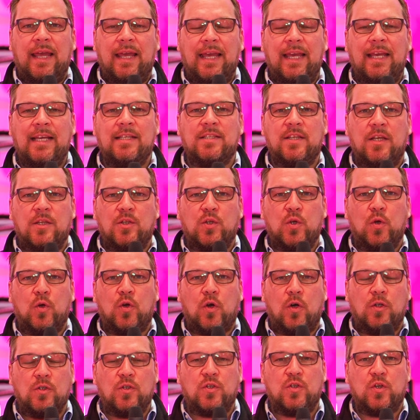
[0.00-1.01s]
easy to
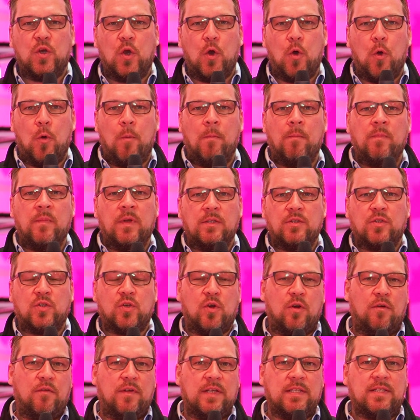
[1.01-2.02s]
consume
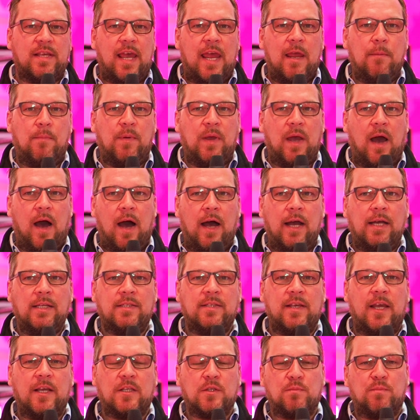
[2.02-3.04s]
service
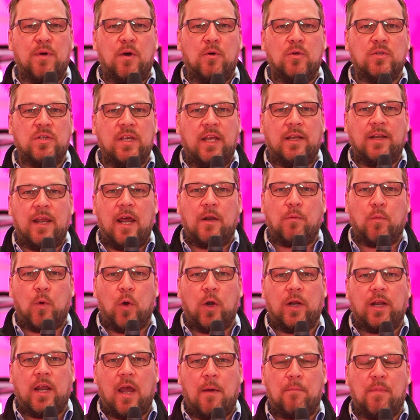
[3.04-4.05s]
APIs exposing
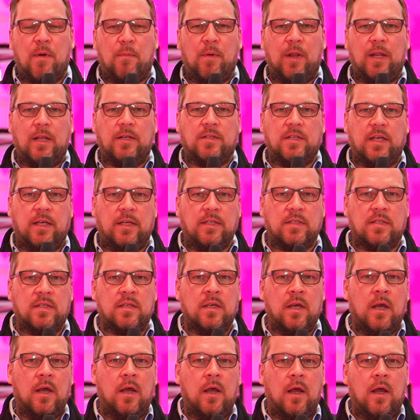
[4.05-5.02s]
network capabilities.